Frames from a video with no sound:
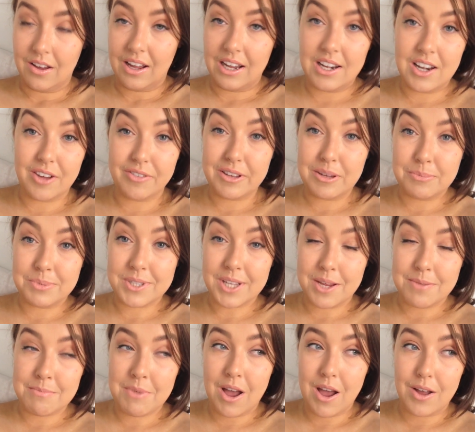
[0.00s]
I love him
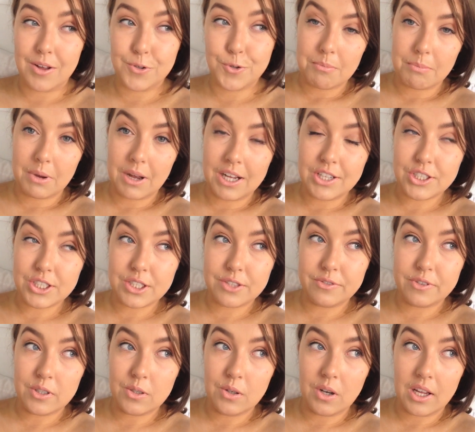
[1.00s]
so much. But I
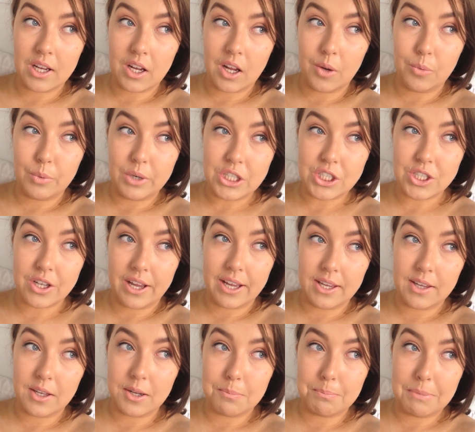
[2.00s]
just feel like I wish I
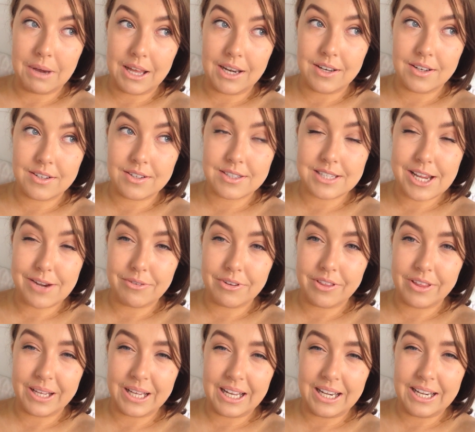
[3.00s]
could balance
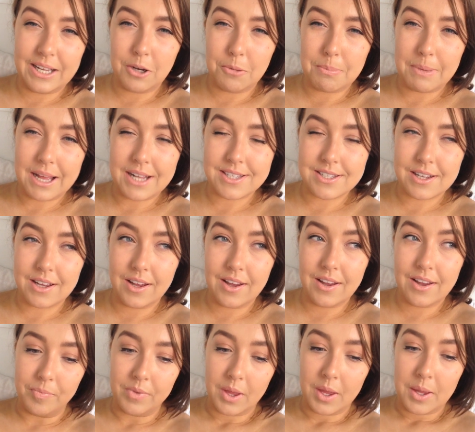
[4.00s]
everything a little
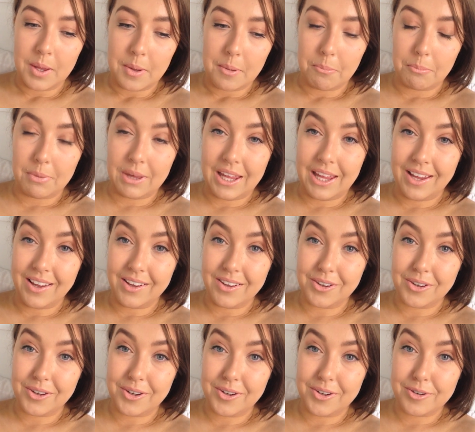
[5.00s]
better. Being a
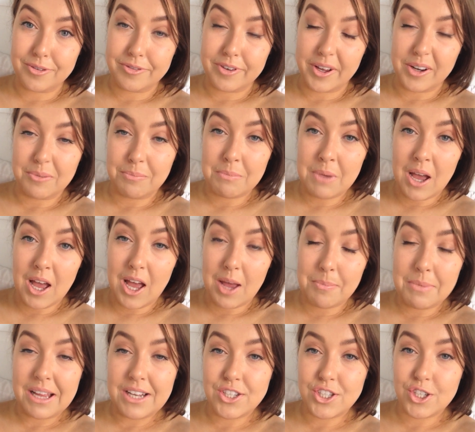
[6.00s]
good, fun
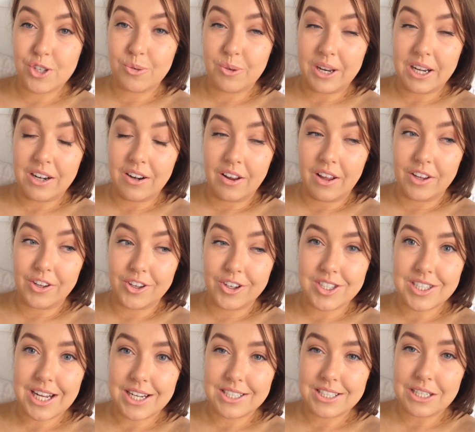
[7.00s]
mum and doing like
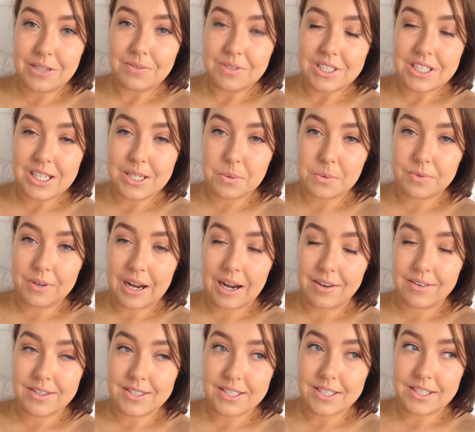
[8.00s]
good activities with
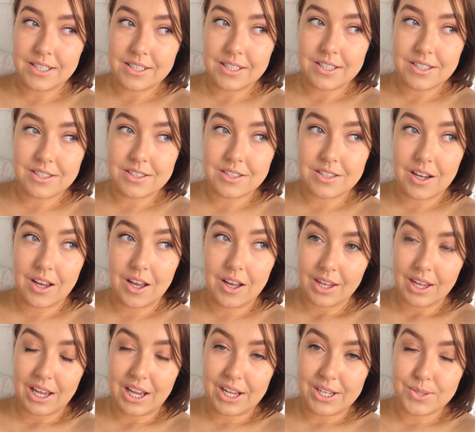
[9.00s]
Harrison and
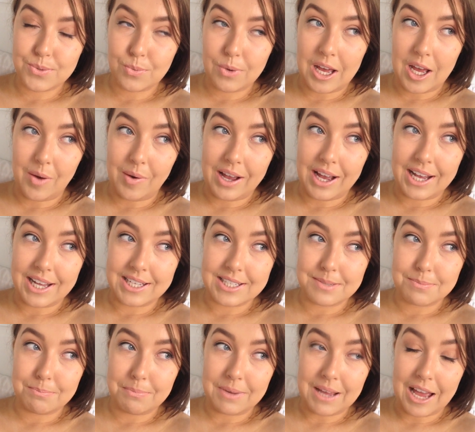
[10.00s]
stuff, as well
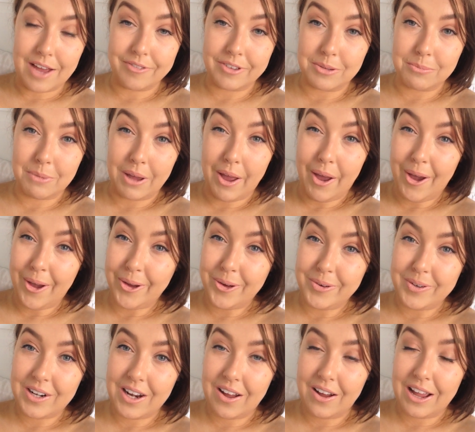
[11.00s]
as having my
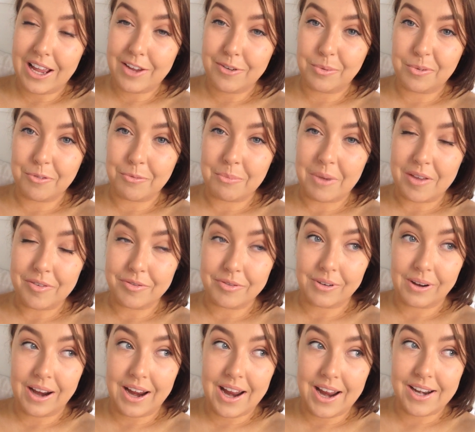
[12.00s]
own life with my
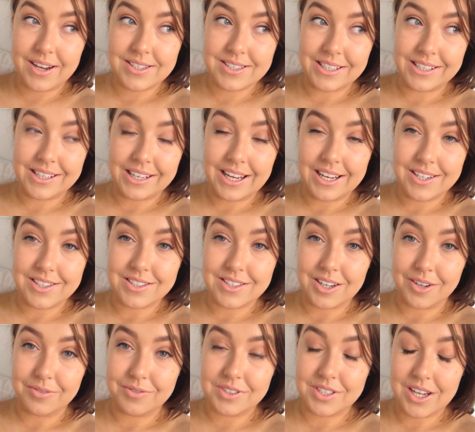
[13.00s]
friends and getting
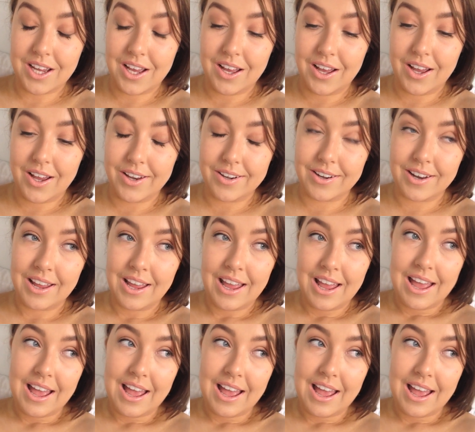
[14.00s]
stuff done.